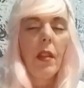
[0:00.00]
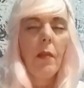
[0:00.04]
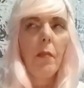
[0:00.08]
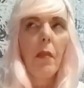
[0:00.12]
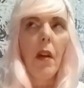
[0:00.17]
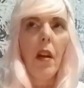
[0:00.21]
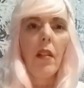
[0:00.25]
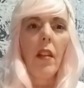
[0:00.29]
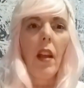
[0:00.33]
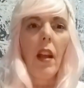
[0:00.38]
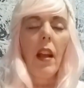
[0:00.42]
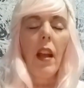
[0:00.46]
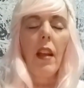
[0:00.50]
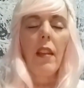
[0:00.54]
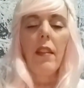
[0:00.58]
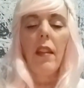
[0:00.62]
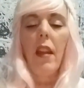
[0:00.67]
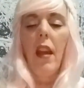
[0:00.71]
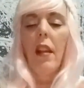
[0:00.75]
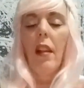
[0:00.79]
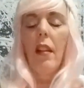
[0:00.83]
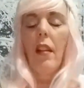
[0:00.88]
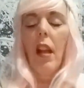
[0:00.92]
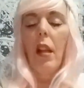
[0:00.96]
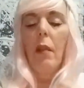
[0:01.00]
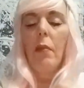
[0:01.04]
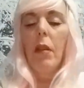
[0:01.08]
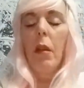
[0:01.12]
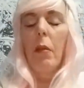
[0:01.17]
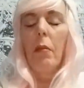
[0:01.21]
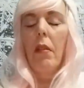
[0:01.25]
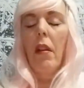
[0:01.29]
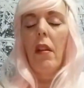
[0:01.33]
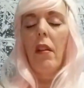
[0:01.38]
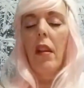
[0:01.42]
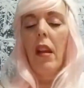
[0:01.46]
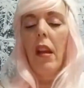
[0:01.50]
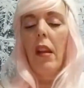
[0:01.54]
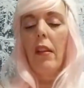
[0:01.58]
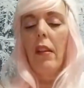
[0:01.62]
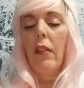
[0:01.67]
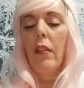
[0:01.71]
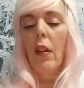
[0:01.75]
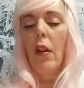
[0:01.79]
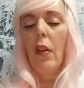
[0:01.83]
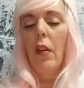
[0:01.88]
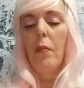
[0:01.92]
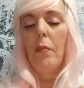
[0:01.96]
But like I said, a lot of people aren't
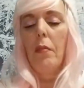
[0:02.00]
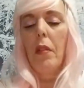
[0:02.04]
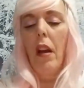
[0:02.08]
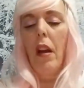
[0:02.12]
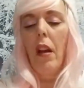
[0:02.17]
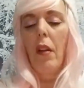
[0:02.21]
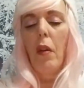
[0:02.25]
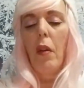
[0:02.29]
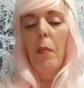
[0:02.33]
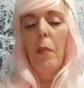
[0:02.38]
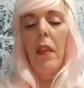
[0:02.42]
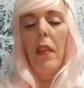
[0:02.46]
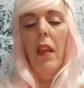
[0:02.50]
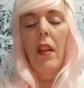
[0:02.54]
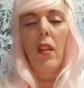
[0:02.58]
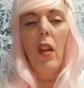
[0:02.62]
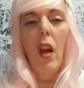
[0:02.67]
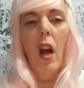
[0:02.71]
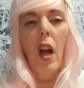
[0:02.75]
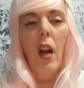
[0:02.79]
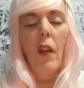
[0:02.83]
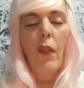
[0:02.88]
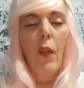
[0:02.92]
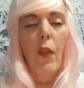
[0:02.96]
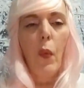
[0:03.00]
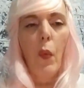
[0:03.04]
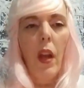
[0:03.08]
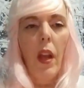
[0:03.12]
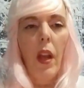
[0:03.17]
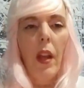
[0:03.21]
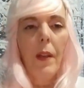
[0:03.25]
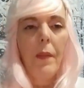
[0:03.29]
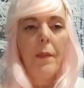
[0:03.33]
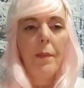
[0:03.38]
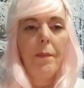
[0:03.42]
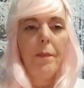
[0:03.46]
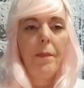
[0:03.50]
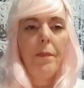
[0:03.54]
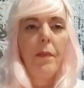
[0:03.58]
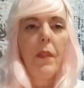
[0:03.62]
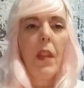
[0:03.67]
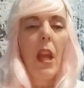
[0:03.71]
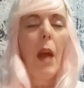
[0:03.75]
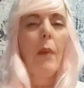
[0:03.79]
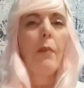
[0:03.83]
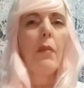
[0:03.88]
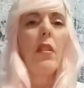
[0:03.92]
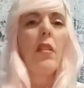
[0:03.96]
here, so it probably won't be that long of a wait.
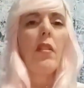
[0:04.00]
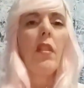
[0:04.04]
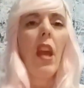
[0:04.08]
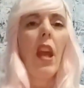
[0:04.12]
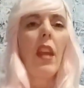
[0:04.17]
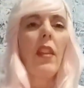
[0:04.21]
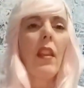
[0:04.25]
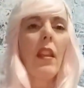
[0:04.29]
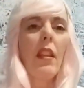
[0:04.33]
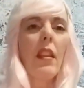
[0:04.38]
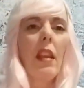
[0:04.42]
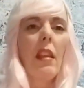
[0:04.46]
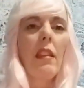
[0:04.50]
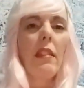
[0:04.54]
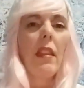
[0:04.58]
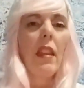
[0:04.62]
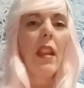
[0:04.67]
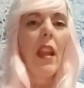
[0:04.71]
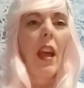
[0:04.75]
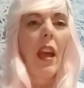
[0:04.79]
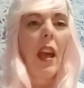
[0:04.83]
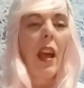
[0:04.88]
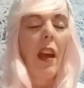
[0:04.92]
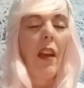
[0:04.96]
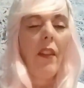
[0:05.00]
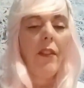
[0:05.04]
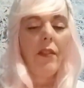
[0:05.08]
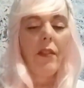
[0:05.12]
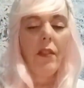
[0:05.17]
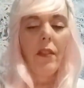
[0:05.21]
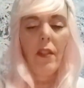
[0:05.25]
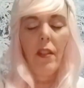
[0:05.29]
I'm just saying the list that I have.